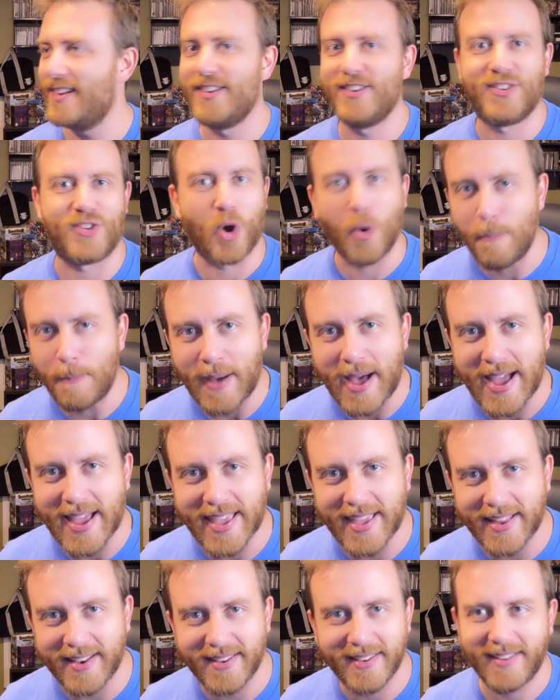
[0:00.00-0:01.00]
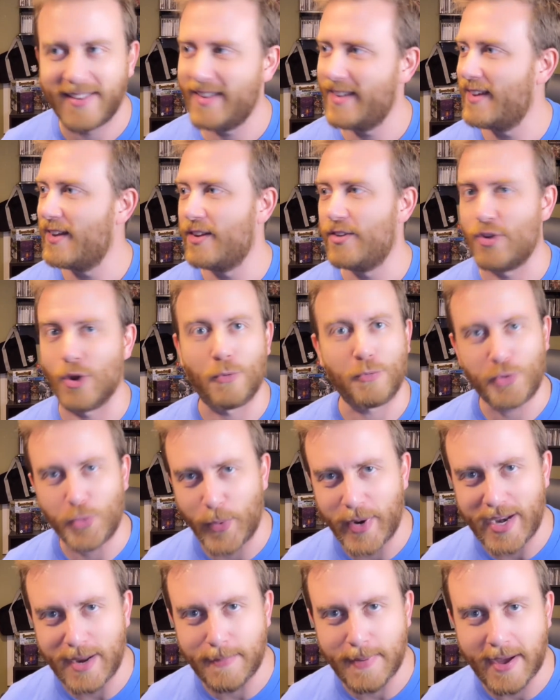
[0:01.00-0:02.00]
don't buy it. Don't
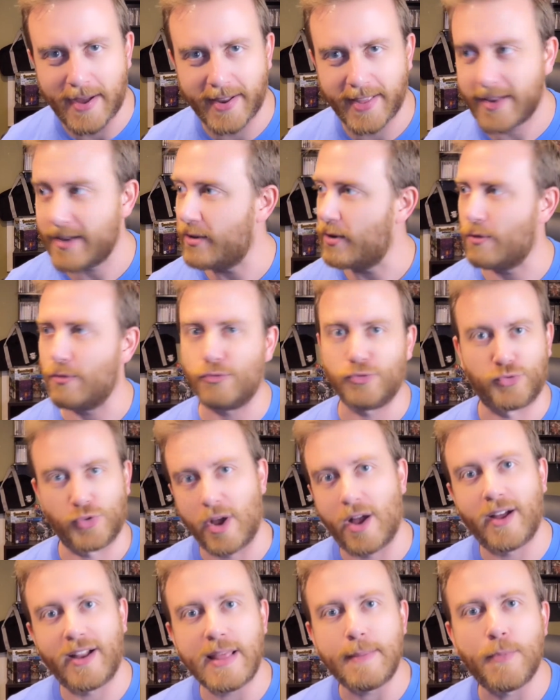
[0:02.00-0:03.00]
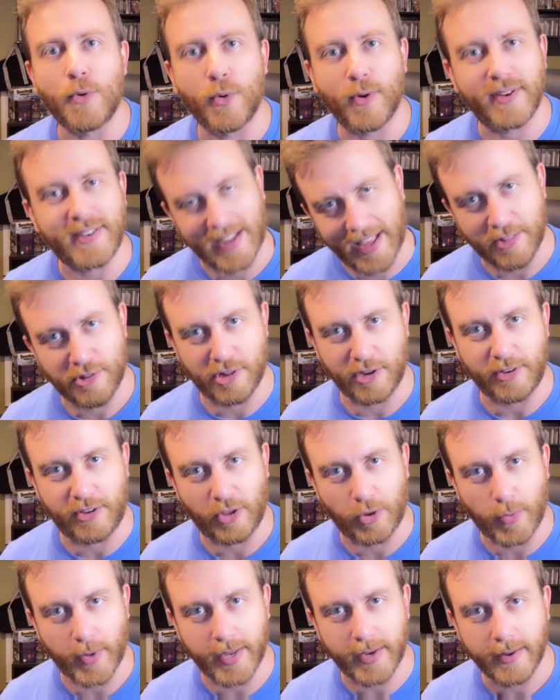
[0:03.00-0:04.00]
tweet about it. Don't draw any more attention
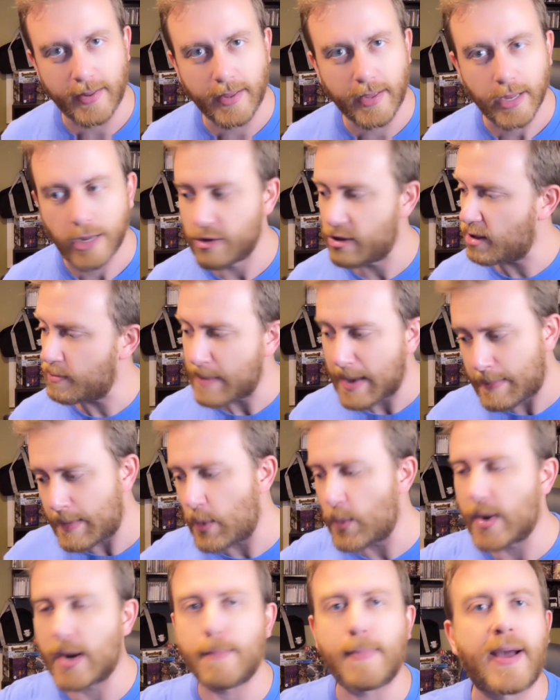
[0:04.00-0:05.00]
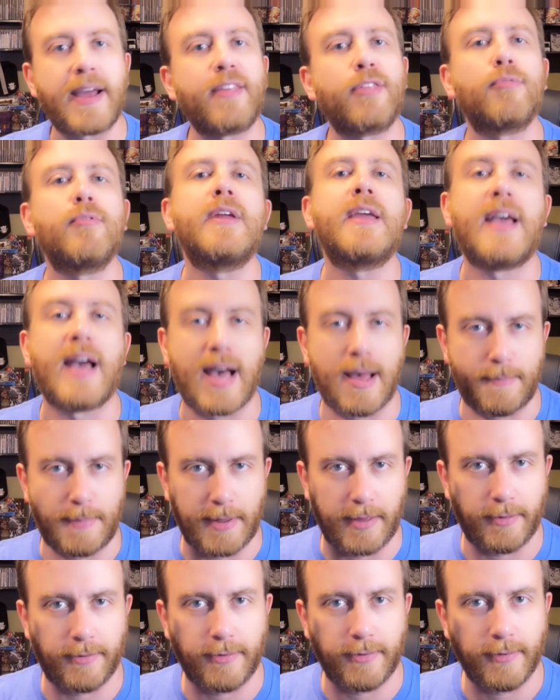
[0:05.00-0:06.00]
to it. You just make me want to buy 3
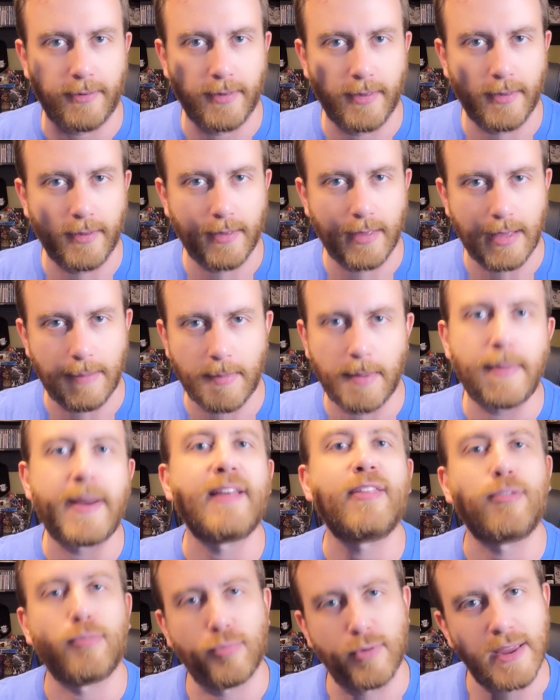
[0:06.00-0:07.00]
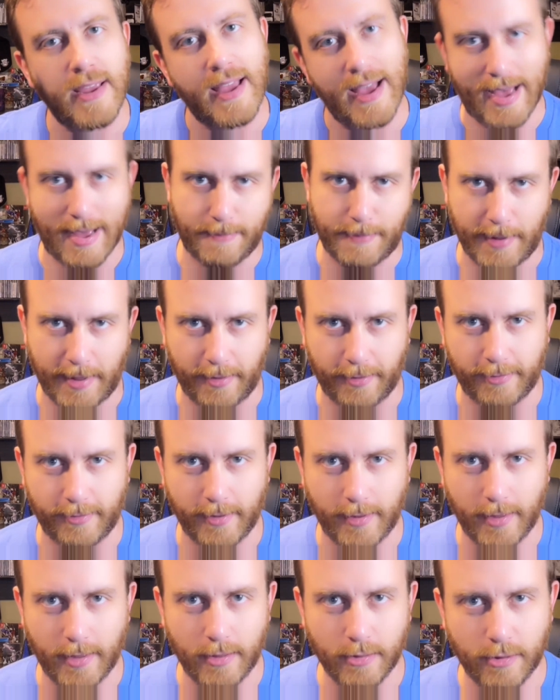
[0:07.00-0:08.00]
copies. I'm going to buy 3 copies
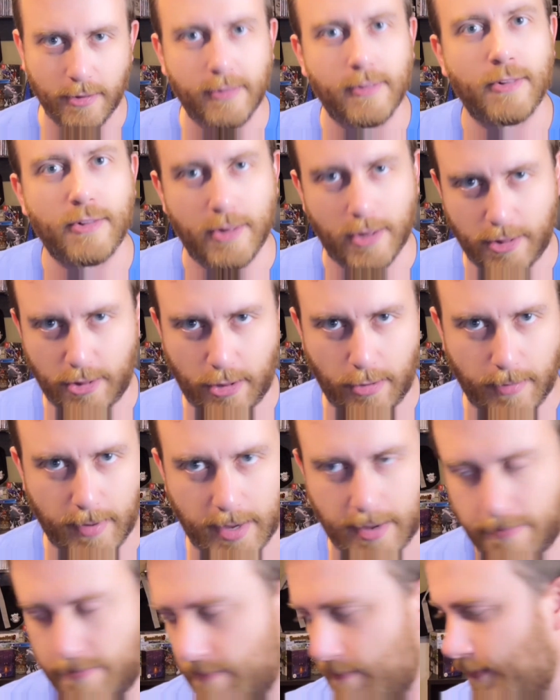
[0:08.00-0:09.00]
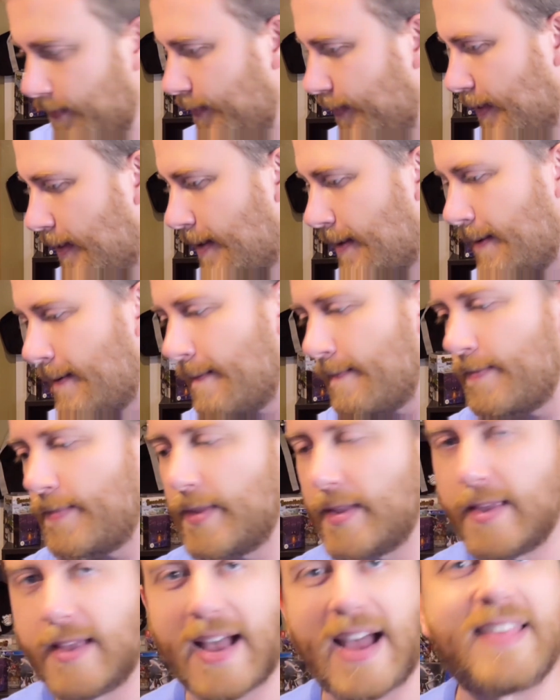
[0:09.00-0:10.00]
just to shut you up.
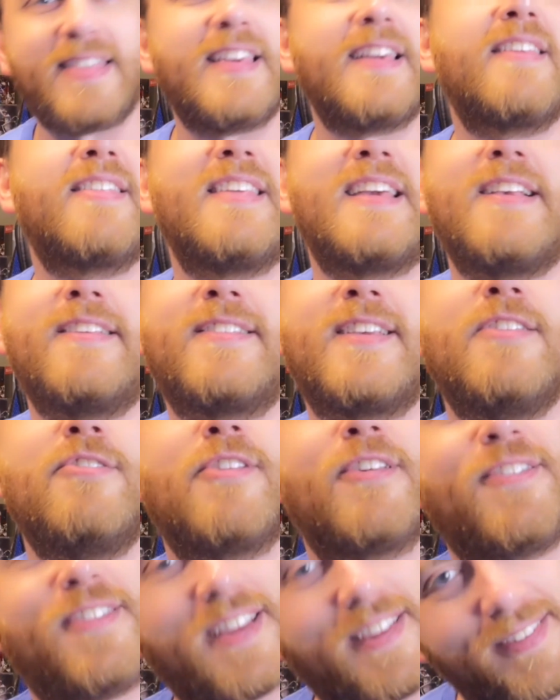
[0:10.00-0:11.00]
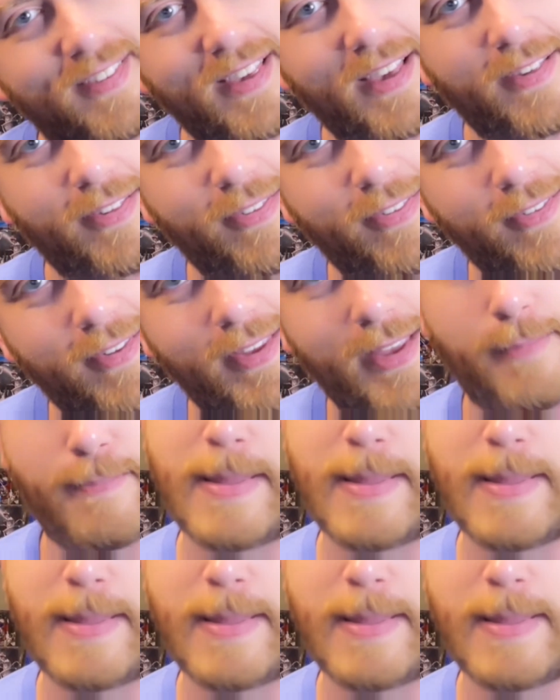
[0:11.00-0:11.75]
I think things can just exist, and